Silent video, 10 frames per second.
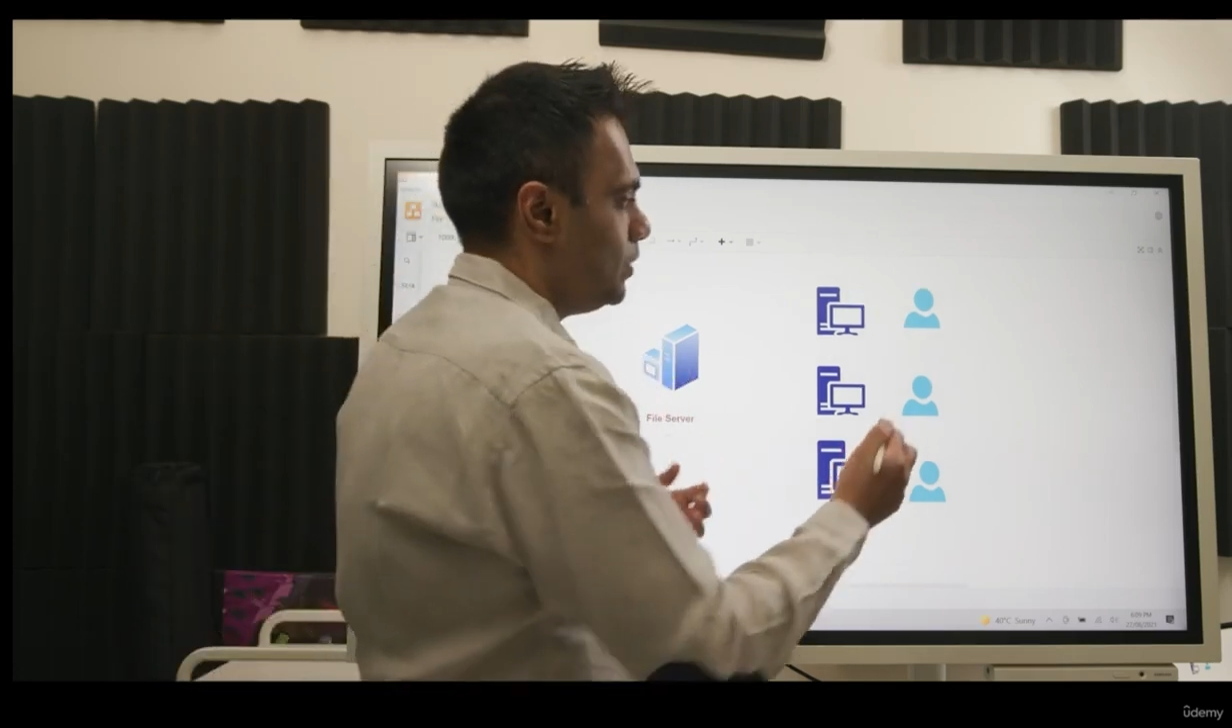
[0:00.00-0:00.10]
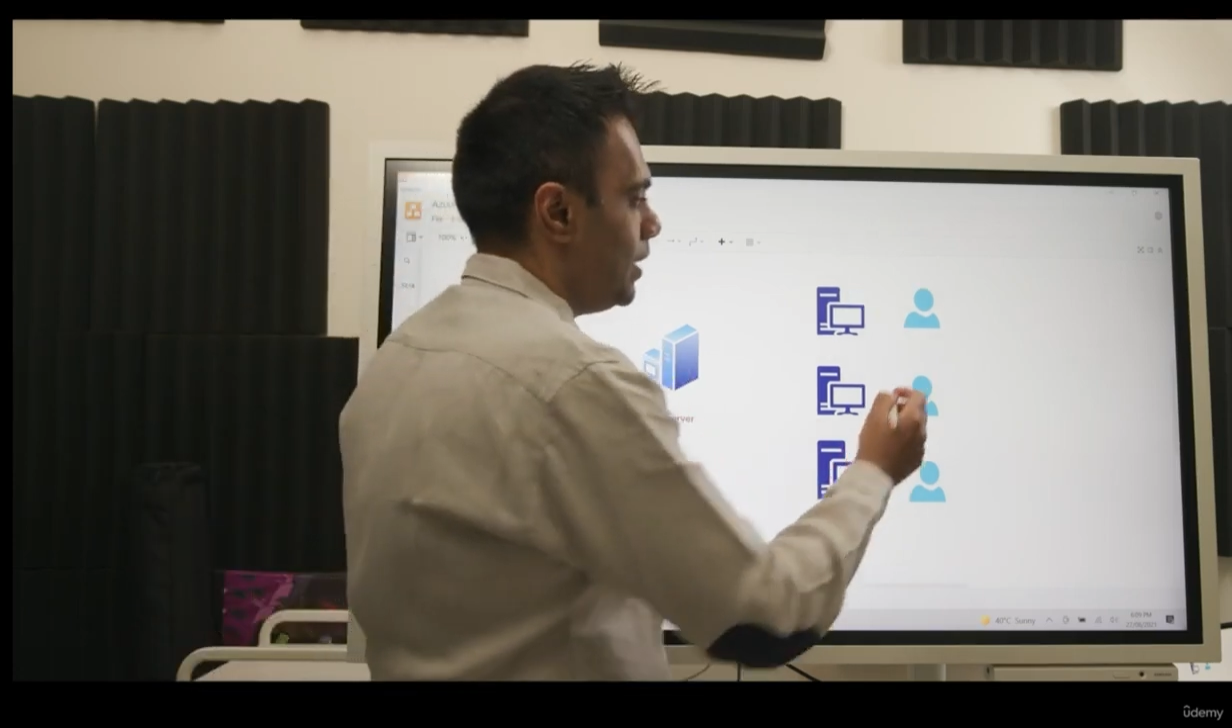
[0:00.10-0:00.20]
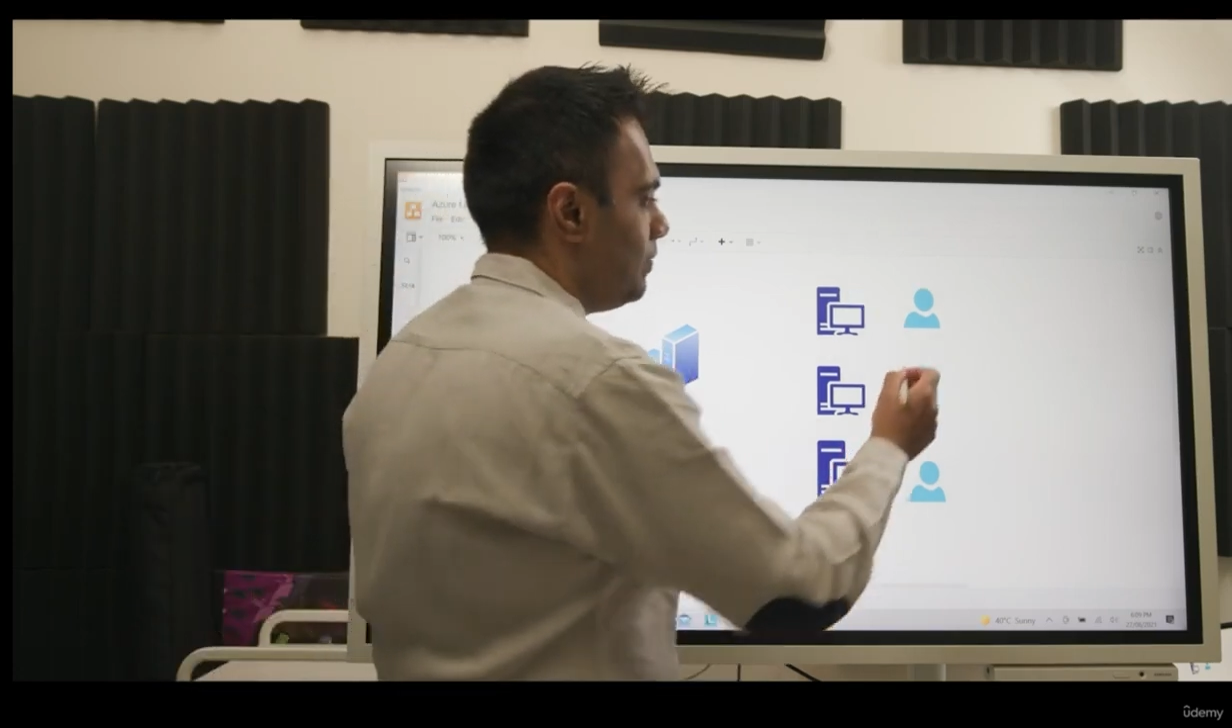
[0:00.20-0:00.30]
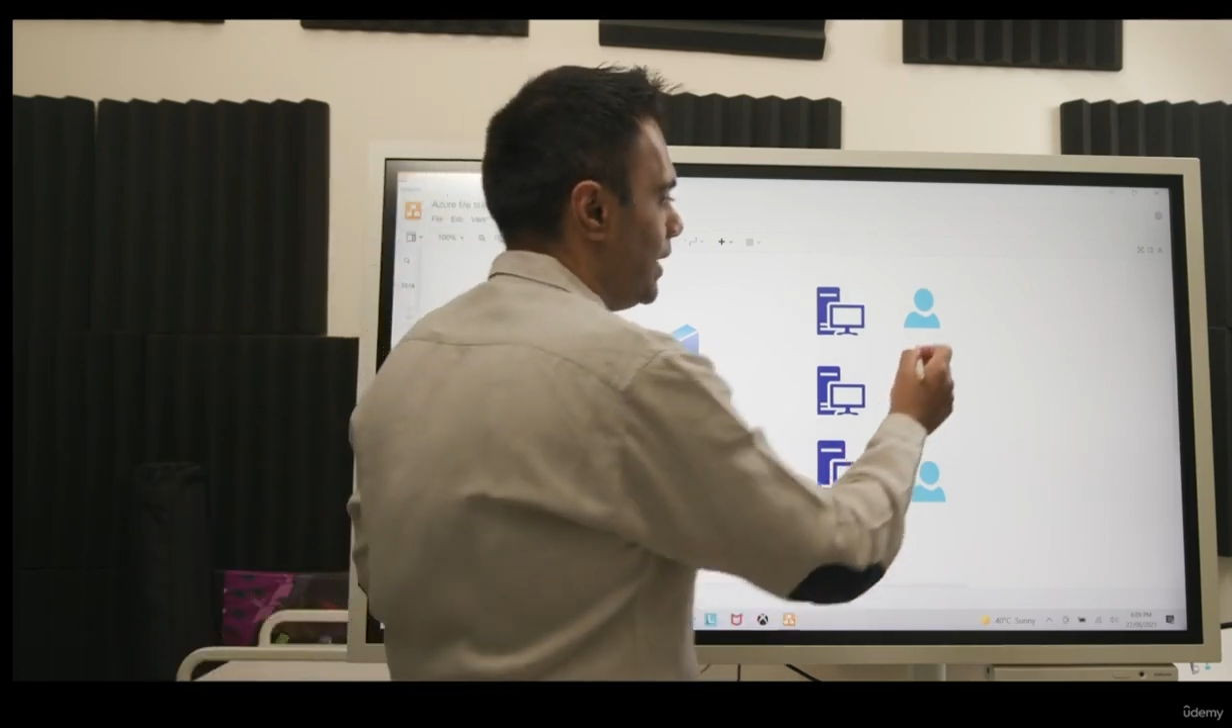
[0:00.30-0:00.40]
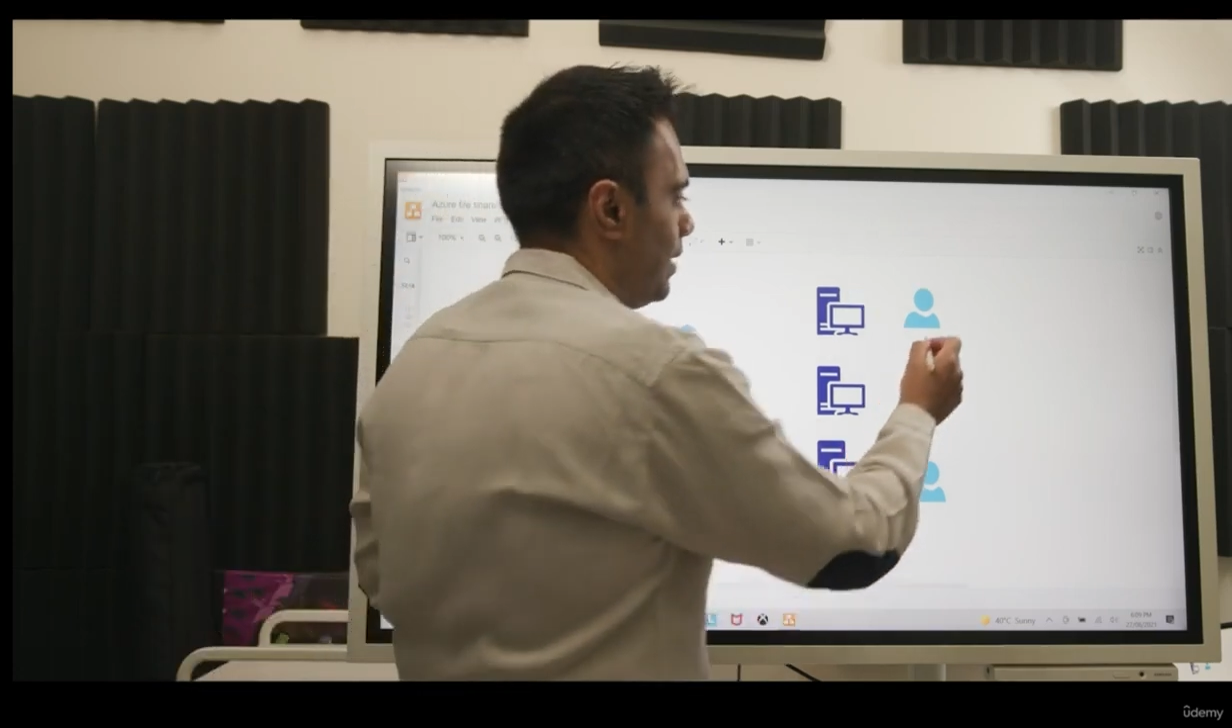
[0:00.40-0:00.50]
when
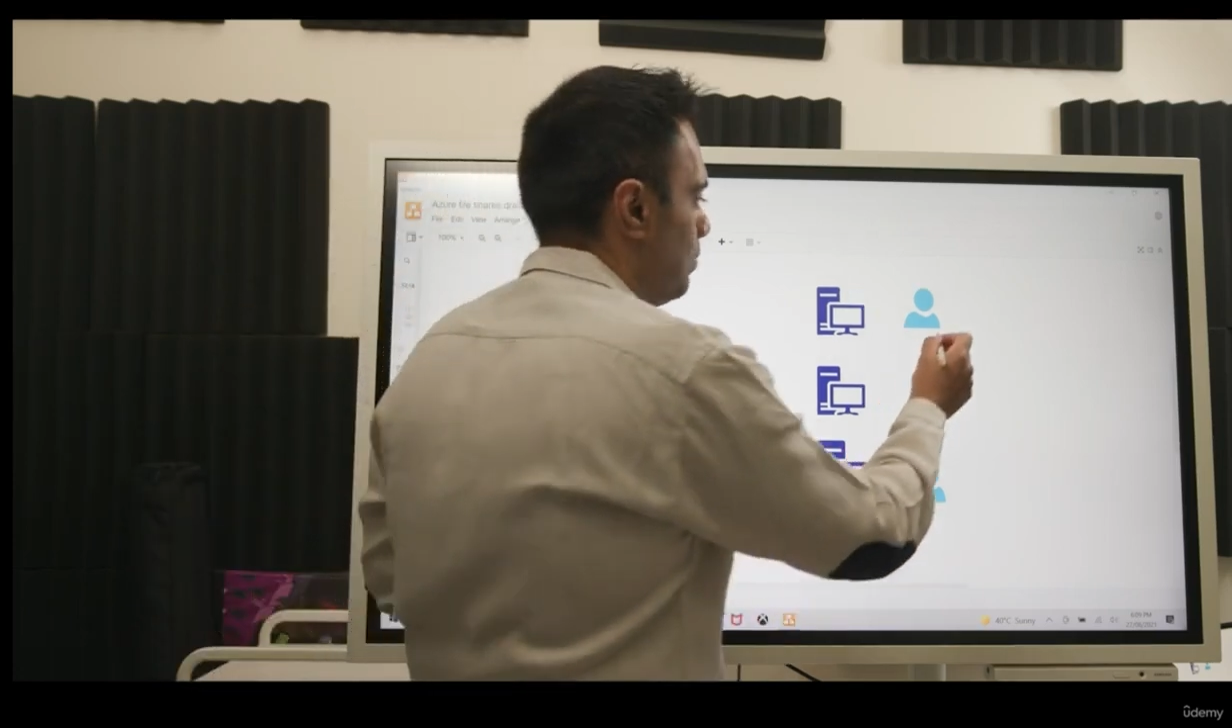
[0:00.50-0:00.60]
you have